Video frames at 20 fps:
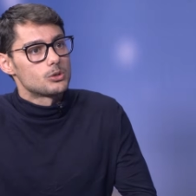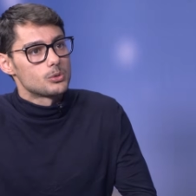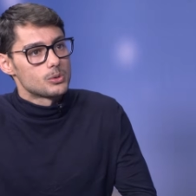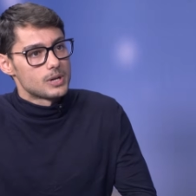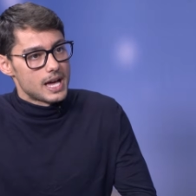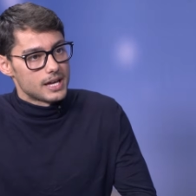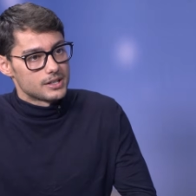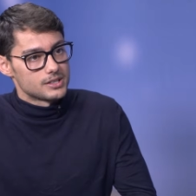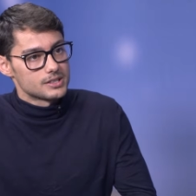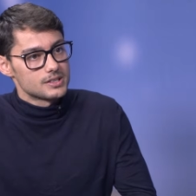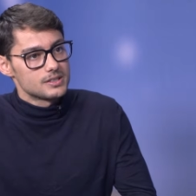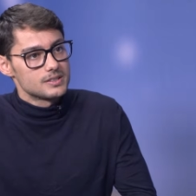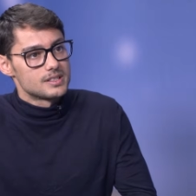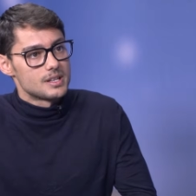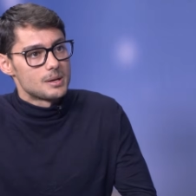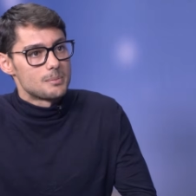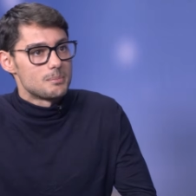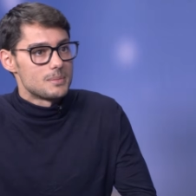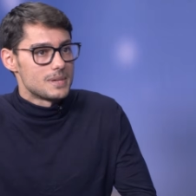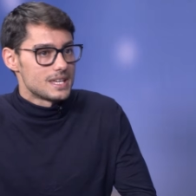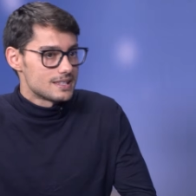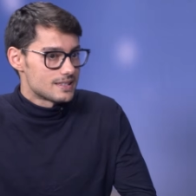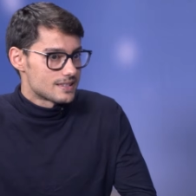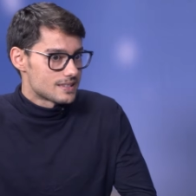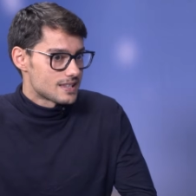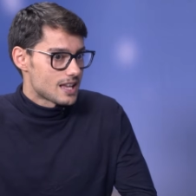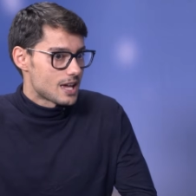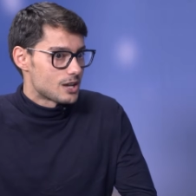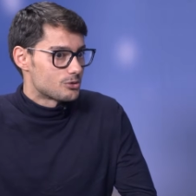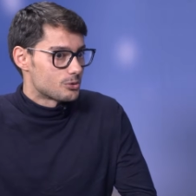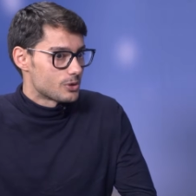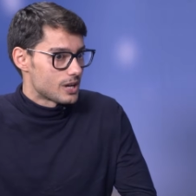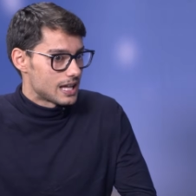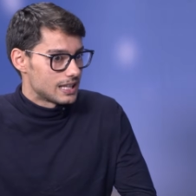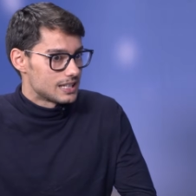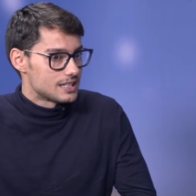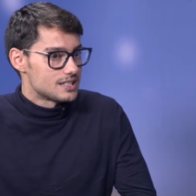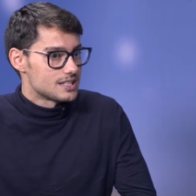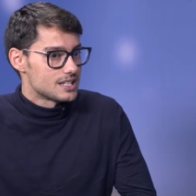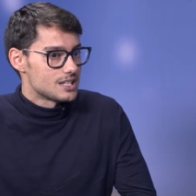together the myths and
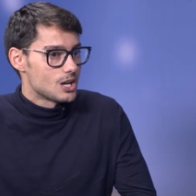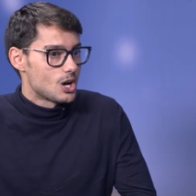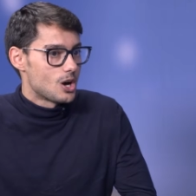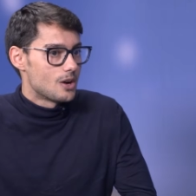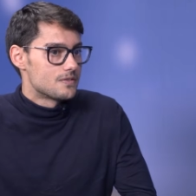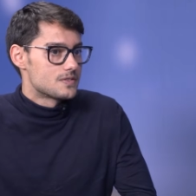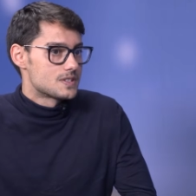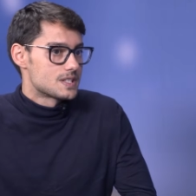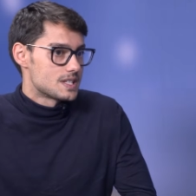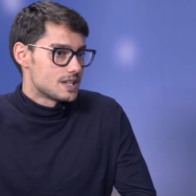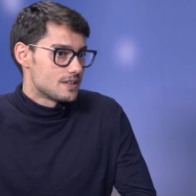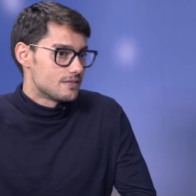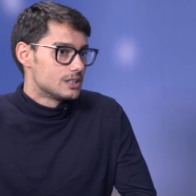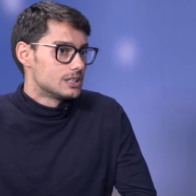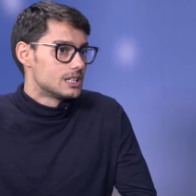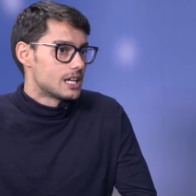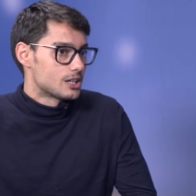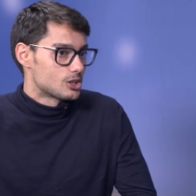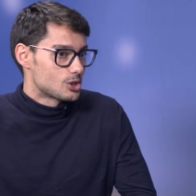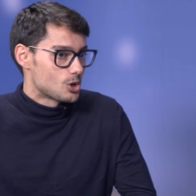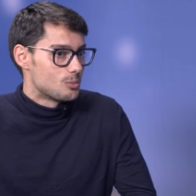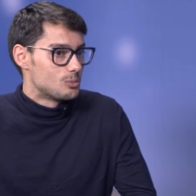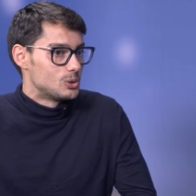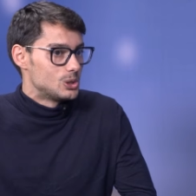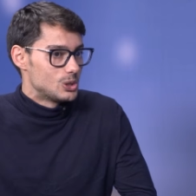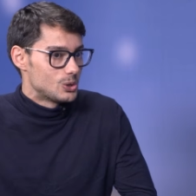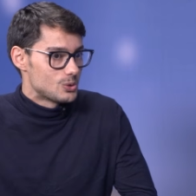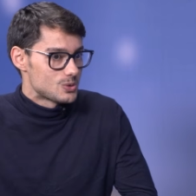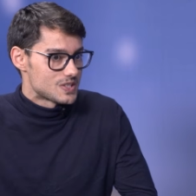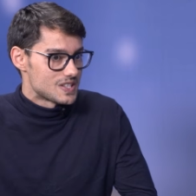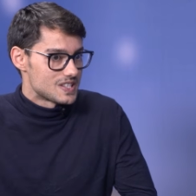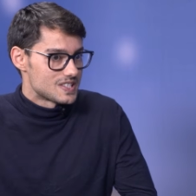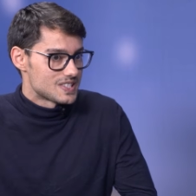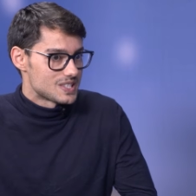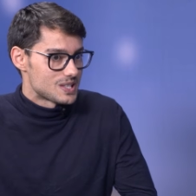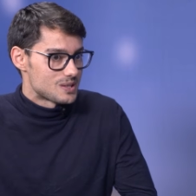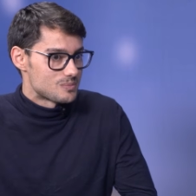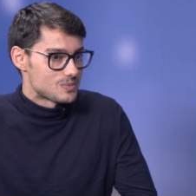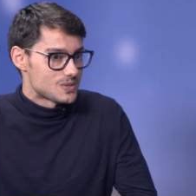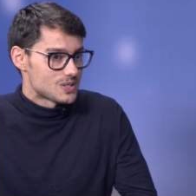reality of civil and common law
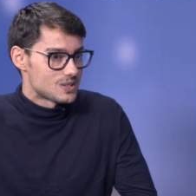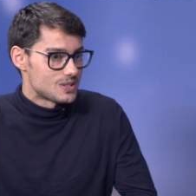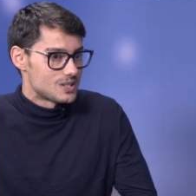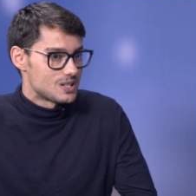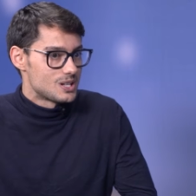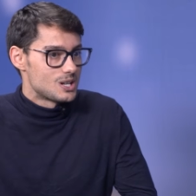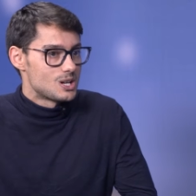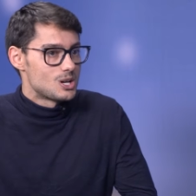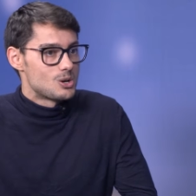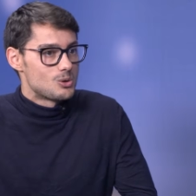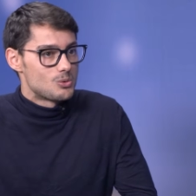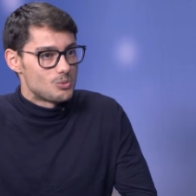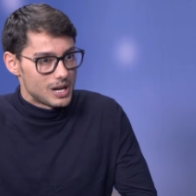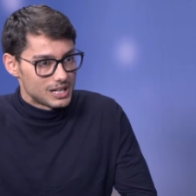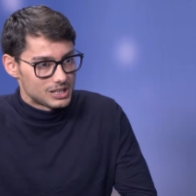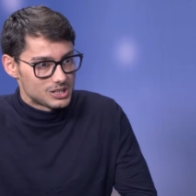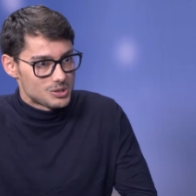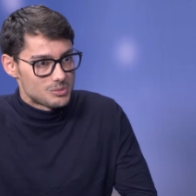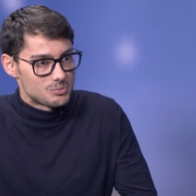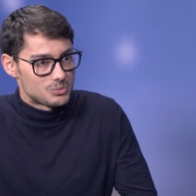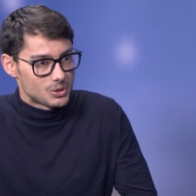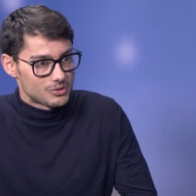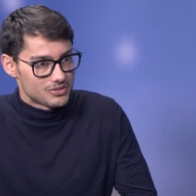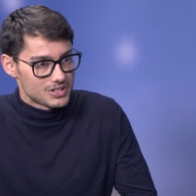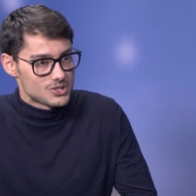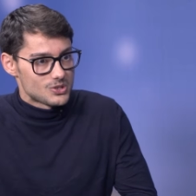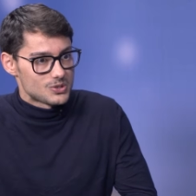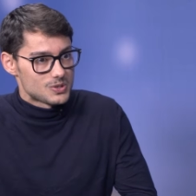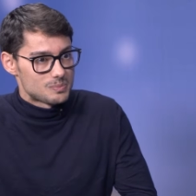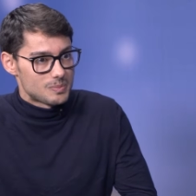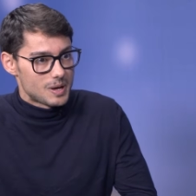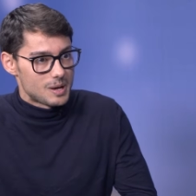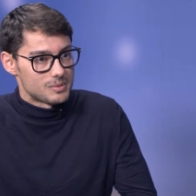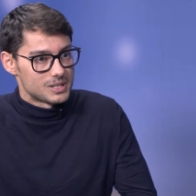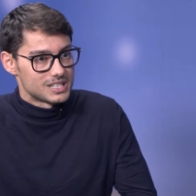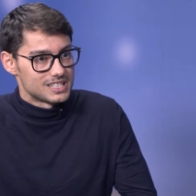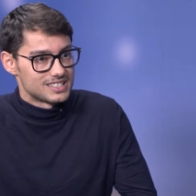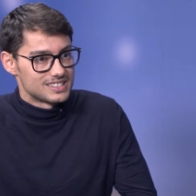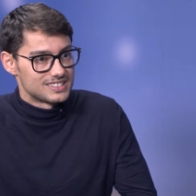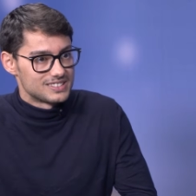systems. Welcome, Professor
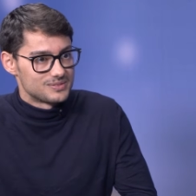Spamann.